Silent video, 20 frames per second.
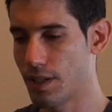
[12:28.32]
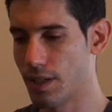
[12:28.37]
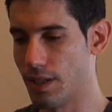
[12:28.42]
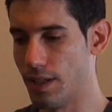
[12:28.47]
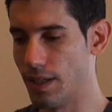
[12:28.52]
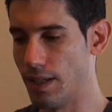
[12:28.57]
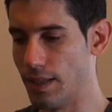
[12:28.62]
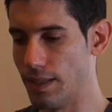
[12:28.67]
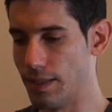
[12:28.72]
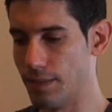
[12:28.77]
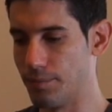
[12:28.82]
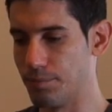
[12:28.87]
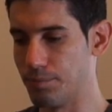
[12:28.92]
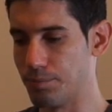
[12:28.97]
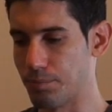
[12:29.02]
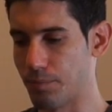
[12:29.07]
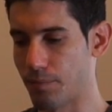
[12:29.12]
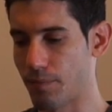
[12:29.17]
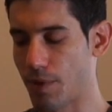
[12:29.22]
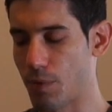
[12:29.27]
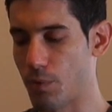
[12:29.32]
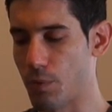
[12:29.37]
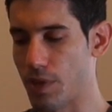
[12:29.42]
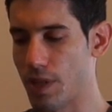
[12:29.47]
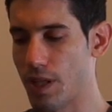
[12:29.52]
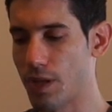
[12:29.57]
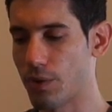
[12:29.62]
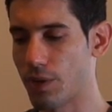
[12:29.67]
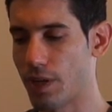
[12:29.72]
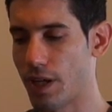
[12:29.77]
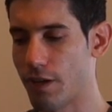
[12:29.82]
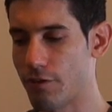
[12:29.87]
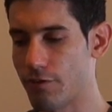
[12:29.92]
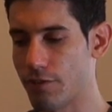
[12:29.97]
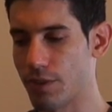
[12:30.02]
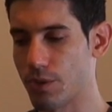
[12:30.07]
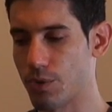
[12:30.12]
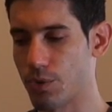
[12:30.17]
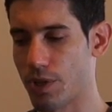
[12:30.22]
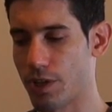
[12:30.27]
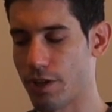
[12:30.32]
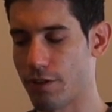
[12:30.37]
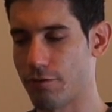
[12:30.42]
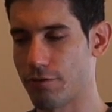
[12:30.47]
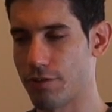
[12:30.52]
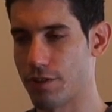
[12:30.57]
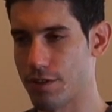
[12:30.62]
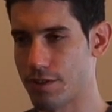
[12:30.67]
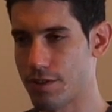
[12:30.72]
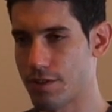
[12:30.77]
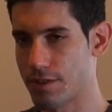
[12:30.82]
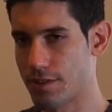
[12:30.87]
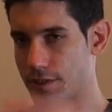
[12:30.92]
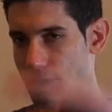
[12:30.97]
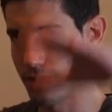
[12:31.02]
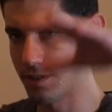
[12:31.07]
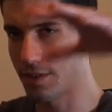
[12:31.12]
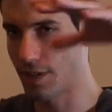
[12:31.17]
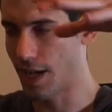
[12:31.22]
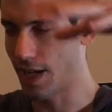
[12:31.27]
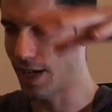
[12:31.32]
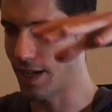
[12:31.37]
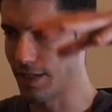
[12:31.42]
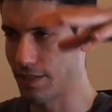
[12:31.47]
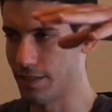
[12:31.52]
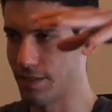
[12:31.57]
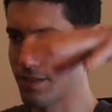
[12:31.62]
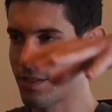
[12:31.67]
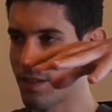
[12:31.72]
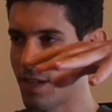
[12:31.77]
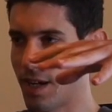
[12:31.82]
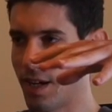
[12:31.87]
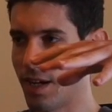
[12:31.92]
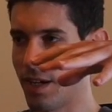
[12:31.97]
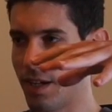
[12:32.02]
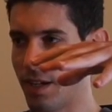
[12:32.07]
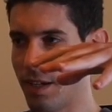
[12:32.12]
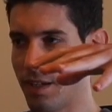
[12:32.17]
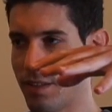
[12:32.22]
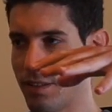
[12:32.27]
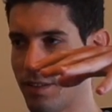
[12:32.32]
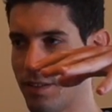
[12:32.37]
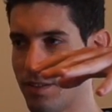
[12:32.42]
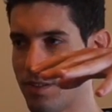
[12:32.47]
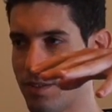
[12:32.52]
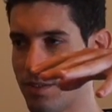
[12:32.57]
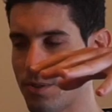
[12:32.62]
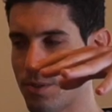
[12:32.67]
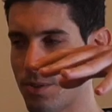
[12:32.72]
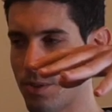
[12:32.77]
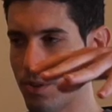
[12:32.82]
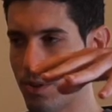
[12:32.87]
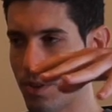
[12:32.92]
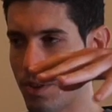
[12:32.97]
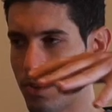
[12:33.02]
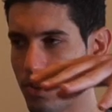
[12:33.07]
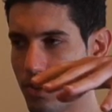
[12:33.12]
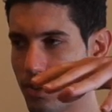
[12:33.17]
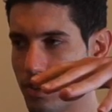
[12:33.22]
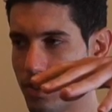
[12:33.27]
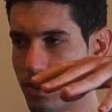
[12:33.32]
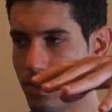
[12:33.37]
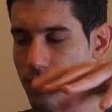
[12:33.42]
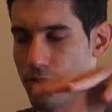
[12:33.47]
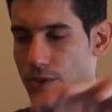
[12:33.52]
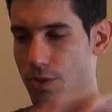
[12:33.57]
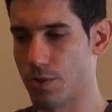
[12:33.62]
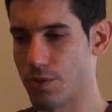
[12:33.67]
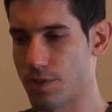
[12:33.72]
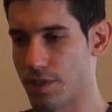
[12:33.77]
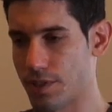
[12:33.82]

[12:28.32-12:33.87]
um, without having to have this, this eye in the sky, this authority that knows